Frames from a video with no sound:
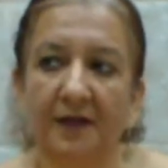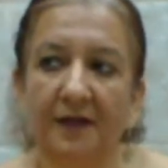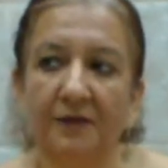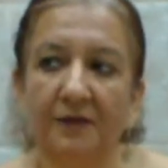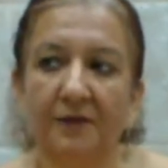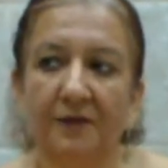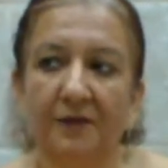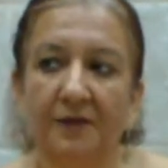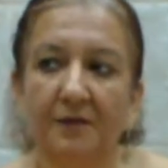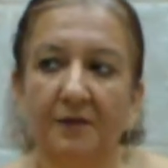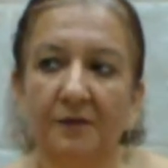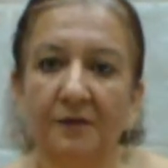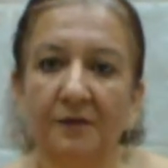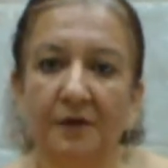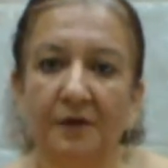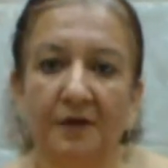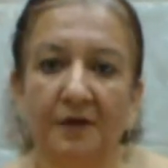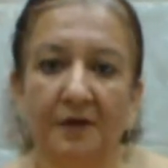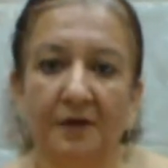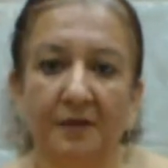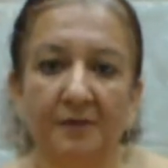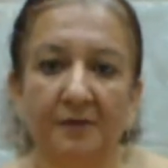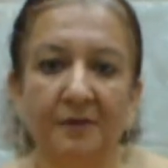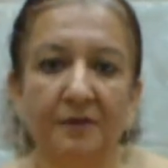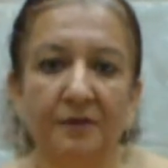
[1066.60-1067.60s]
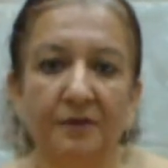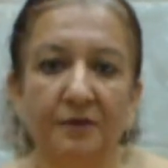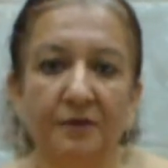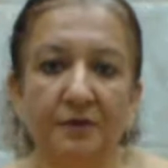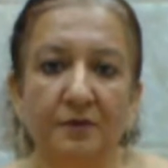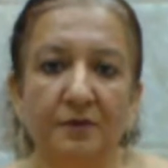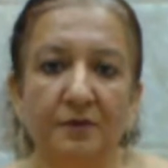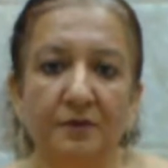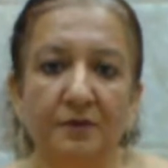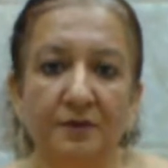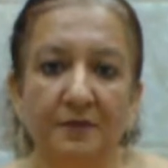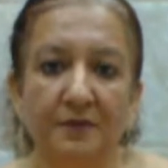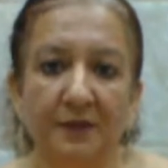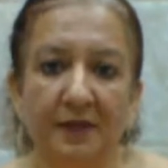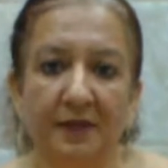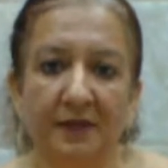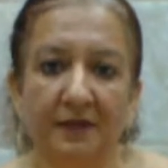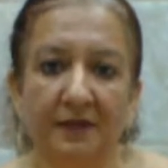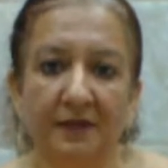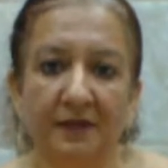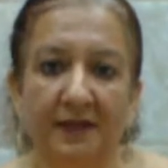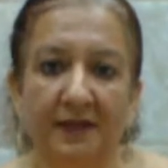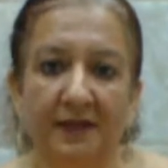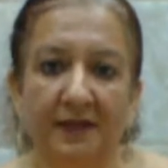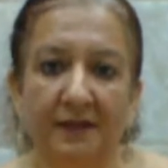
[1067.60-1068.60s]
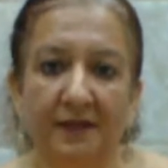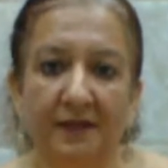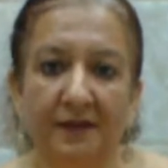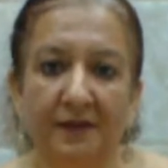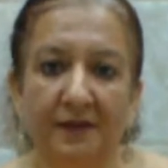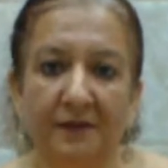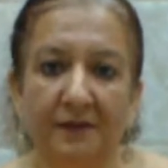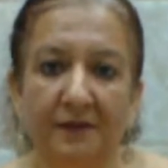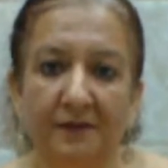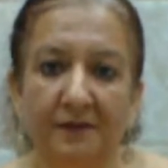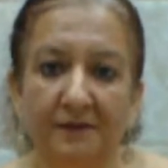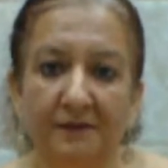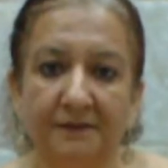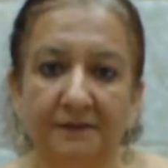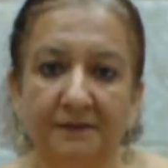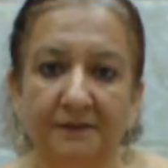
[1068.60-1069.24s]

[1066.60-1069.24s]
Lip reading: I know I'm not able to lose weight right now,